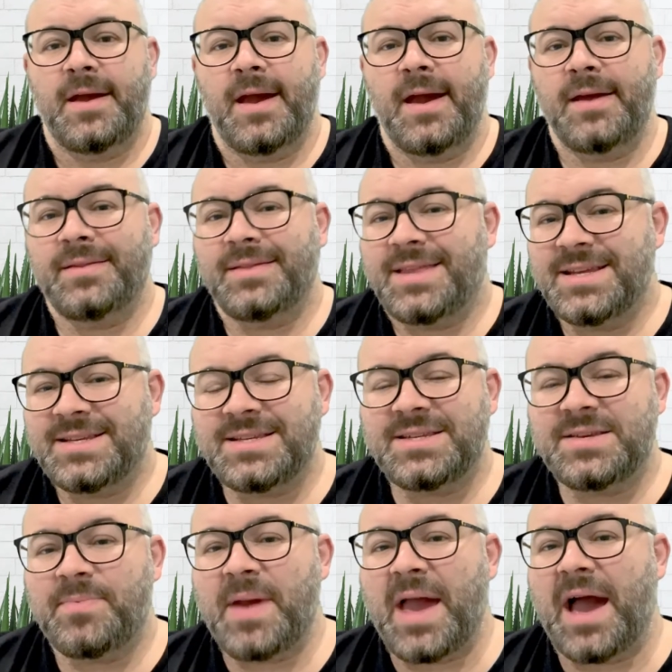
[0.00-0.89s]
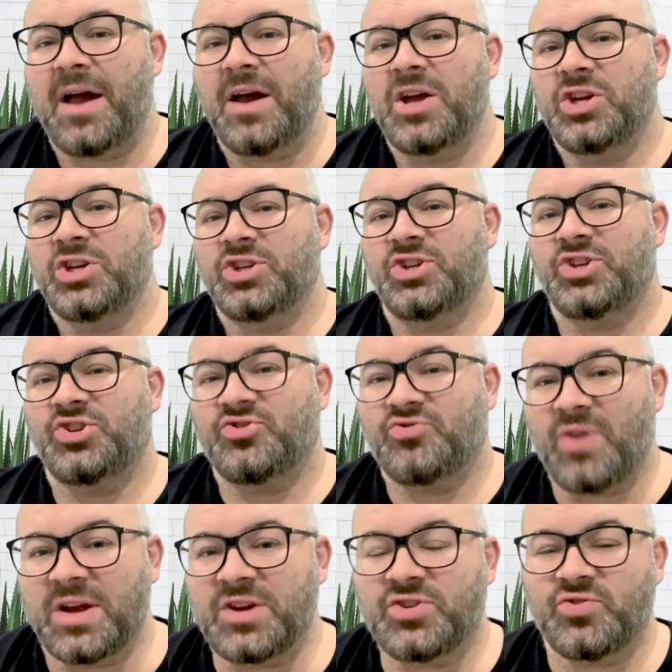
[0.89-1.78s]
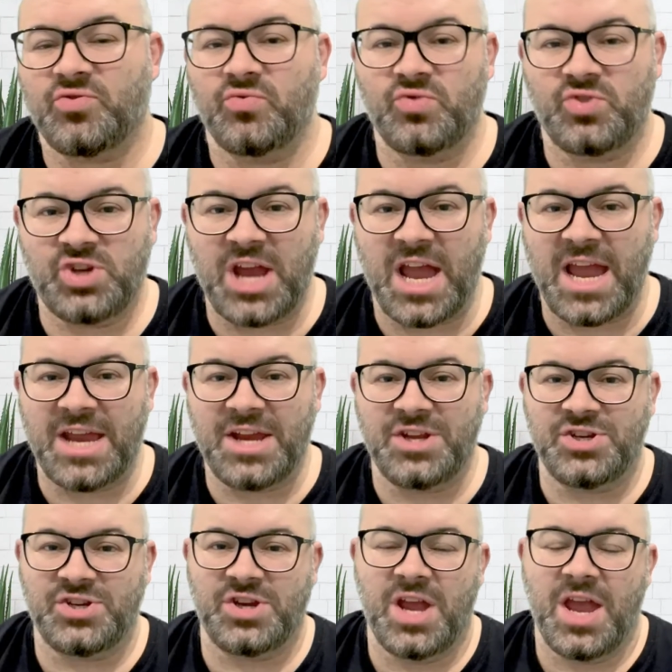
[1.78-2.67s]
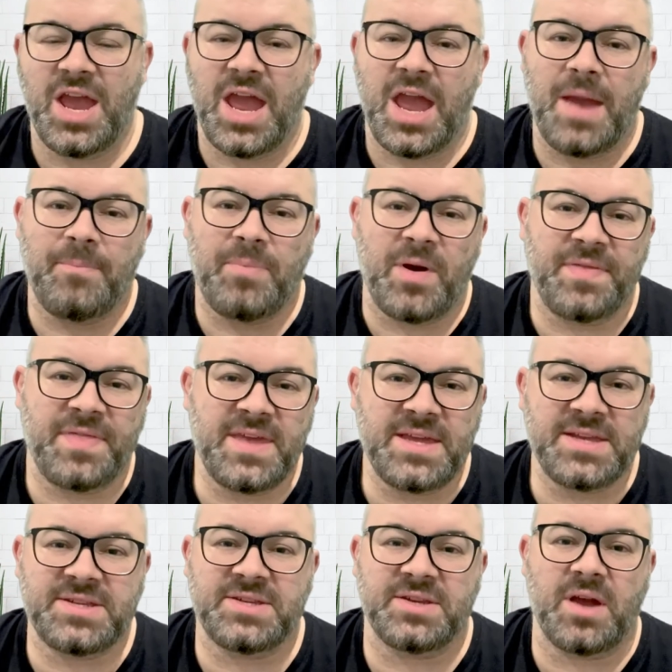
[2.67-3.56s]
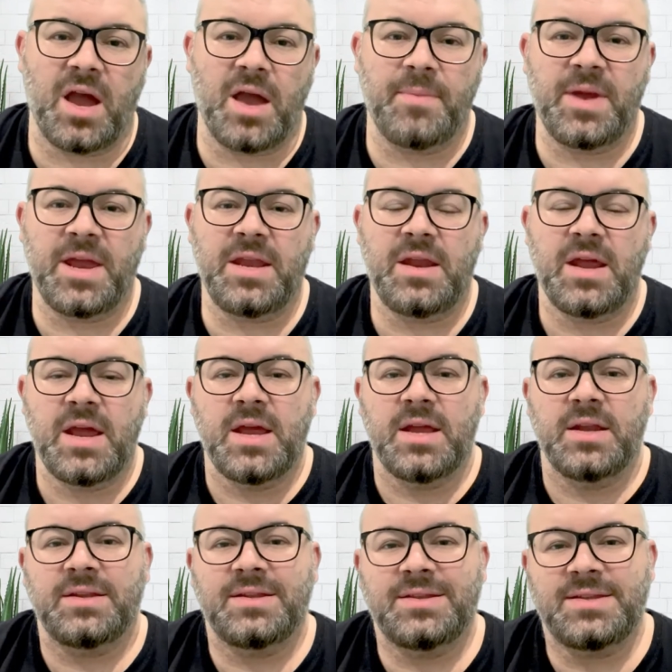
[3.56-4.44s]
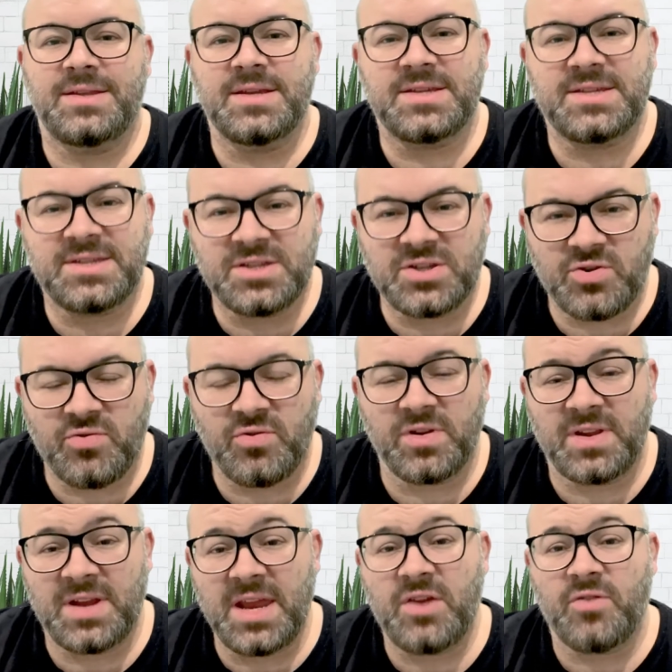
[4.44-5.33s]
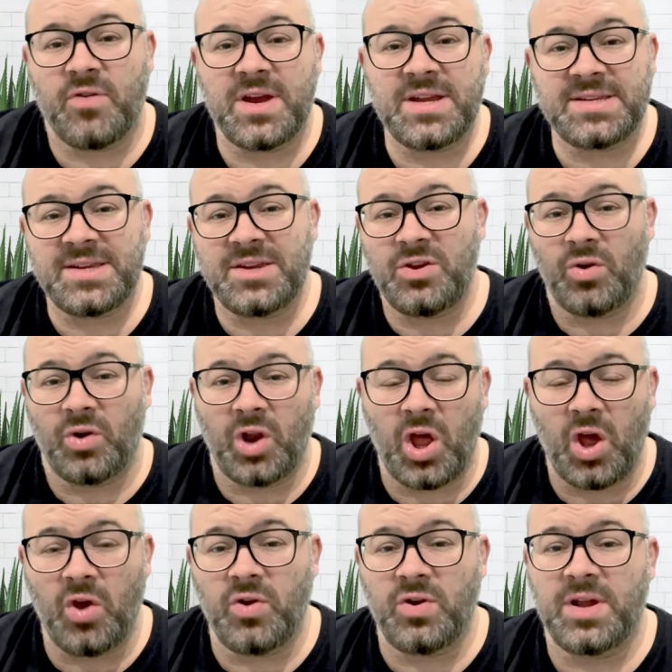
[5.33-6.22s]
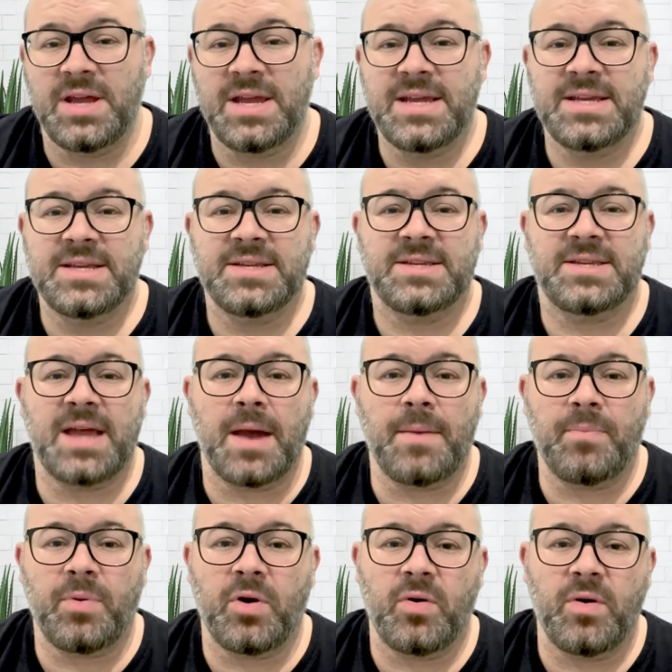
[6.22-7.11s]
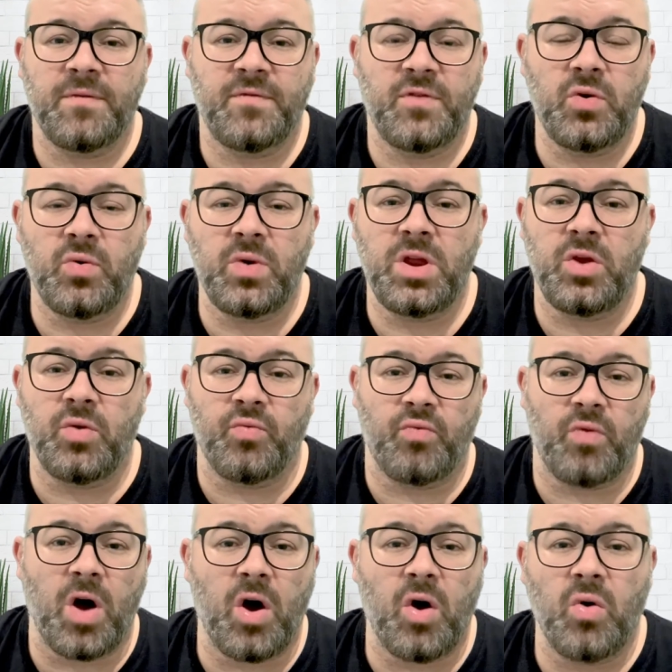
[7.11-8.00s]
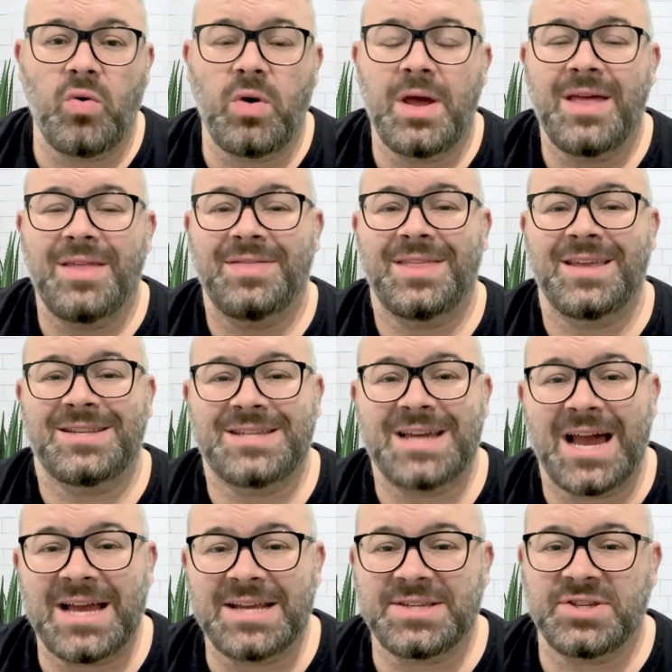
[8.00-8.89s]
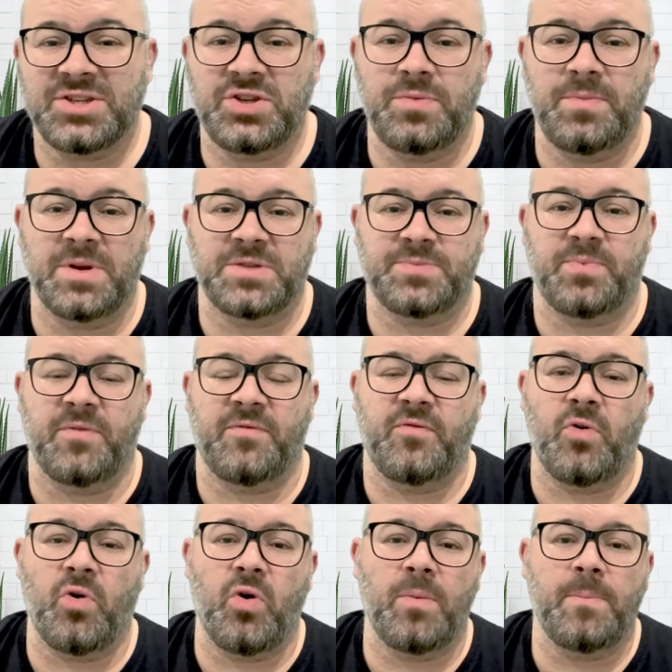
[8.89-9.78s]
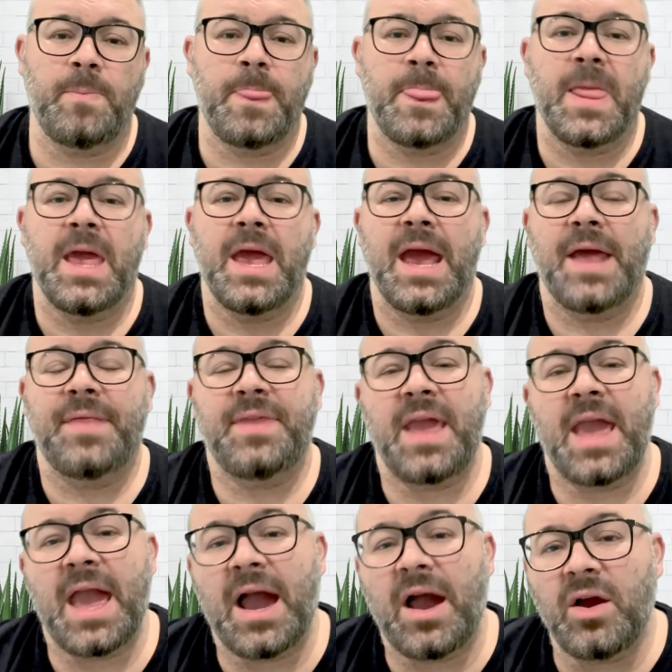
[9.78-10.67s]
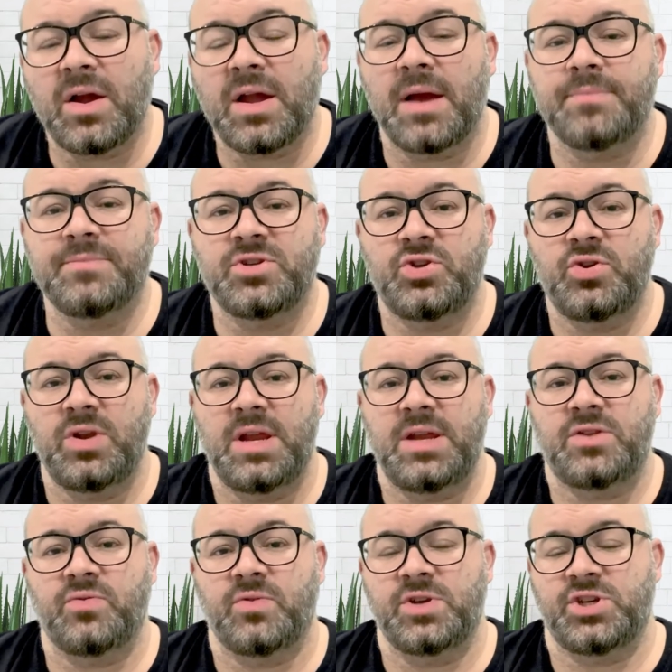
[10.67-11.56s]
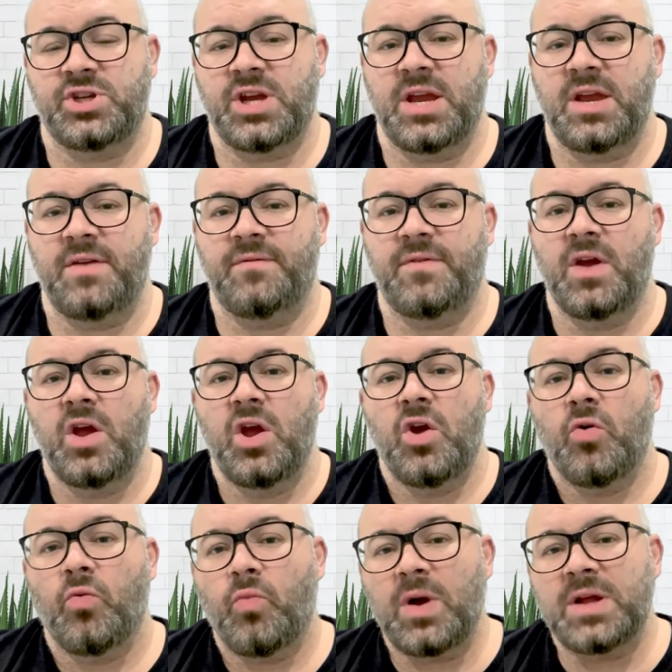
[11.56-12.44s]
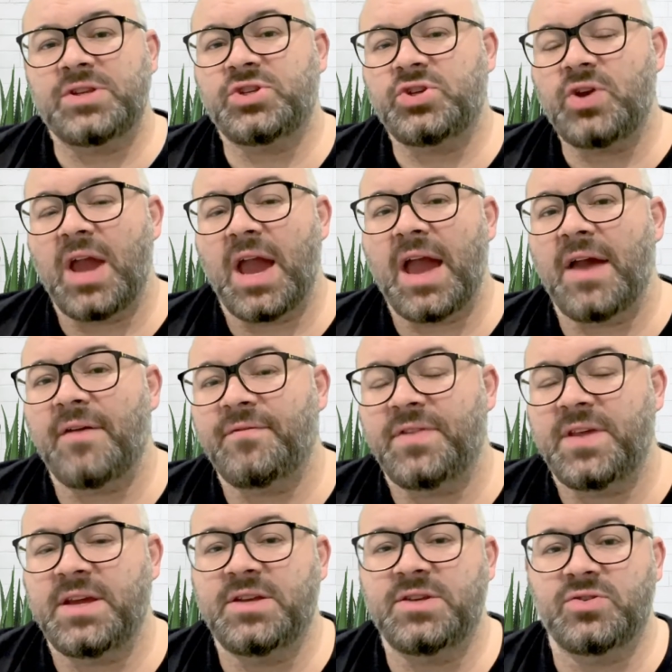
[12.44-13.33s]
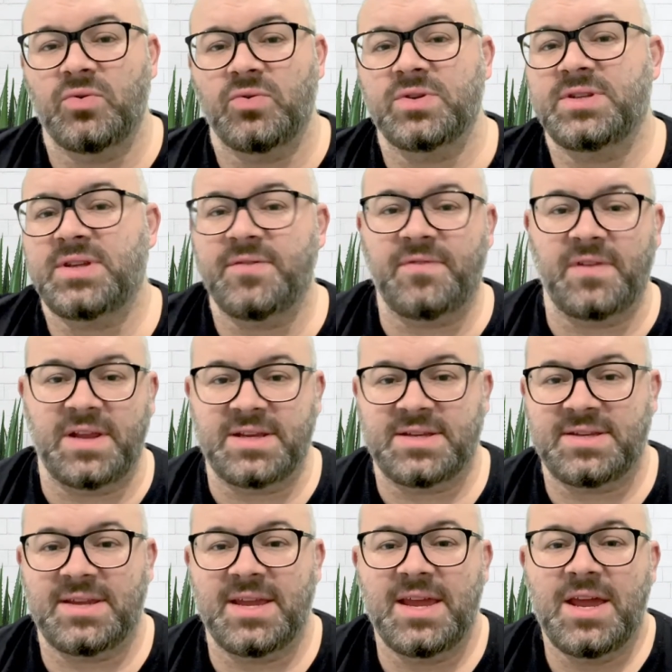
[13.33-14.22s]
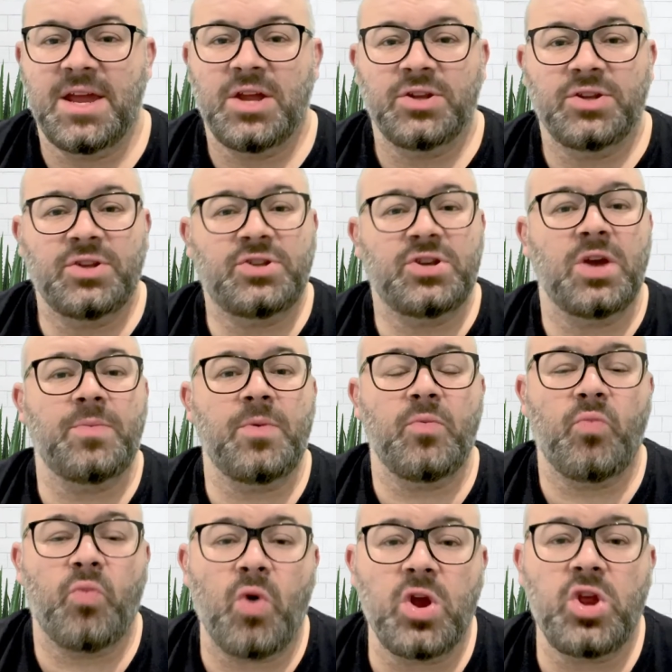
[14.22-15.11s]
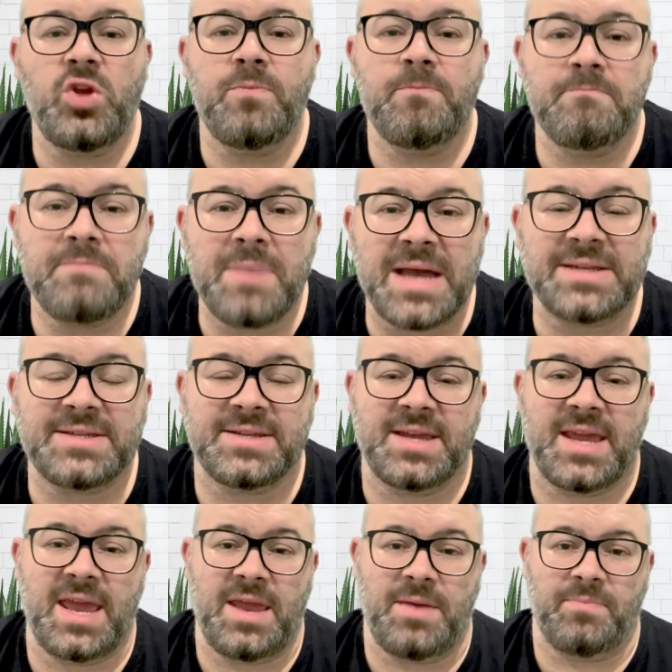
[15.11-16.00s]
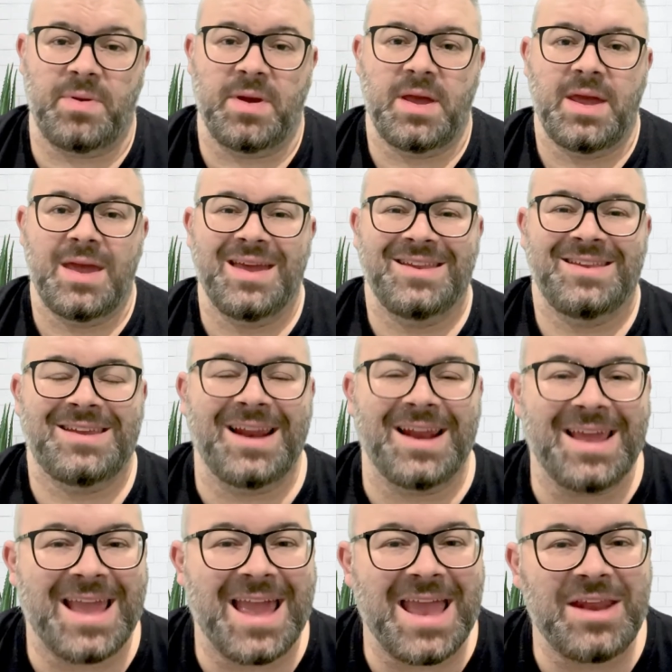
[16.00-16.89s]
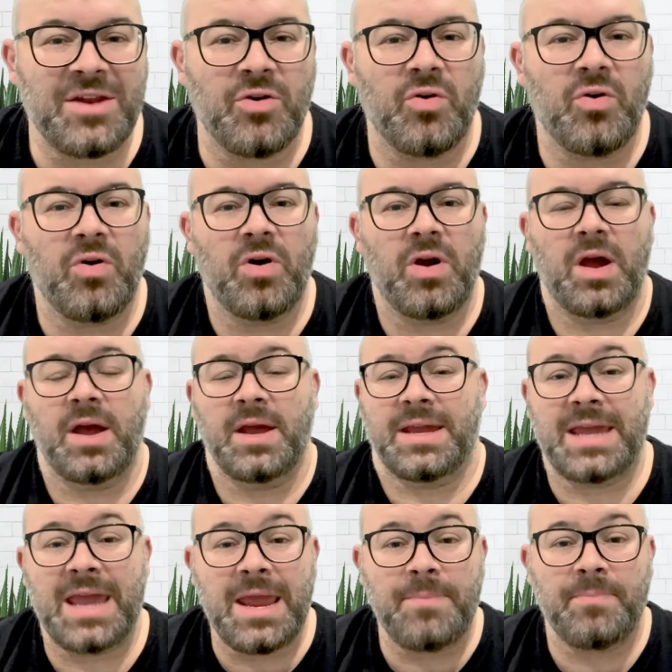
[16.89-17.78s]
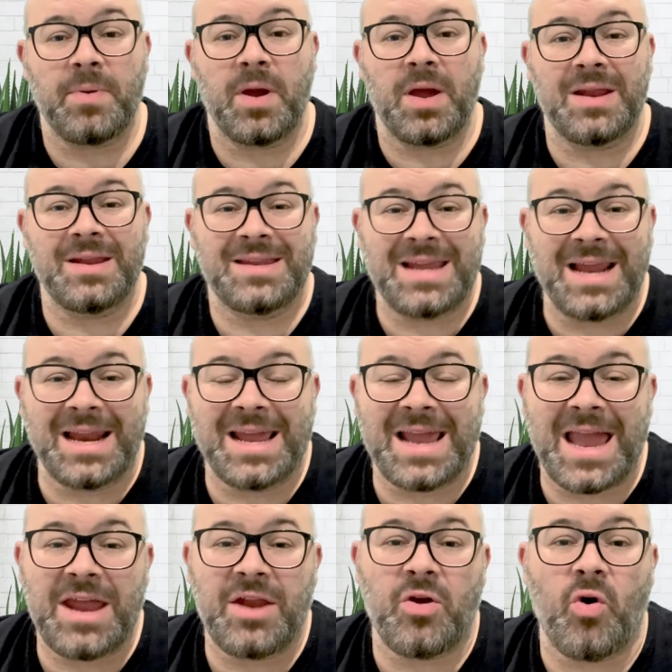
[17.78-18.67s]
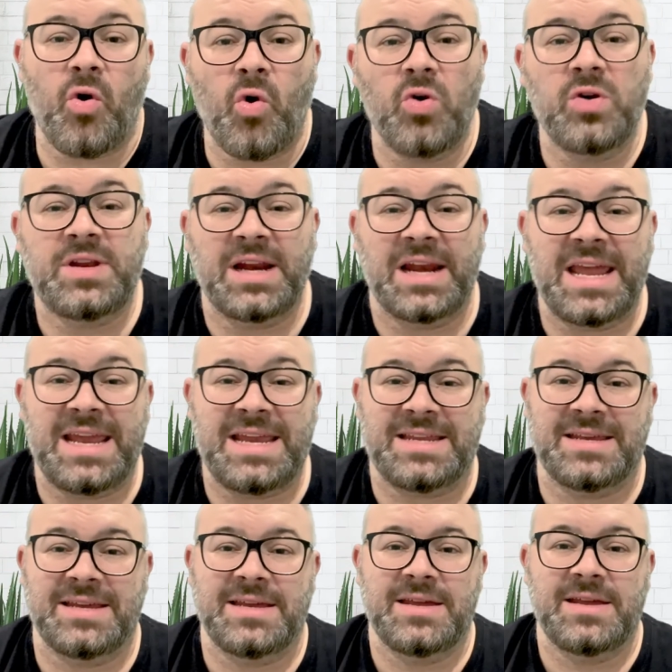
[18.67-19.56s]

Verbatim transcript: Uh, this is about structural change. And by this, I mean decreasing your load. Start by reviewing your role, the tasks you must perform, and the outcomes you need to achieve. Once you have the exhaustive list, determine what you must keep, delegate, uh, keep, delegate, or delete.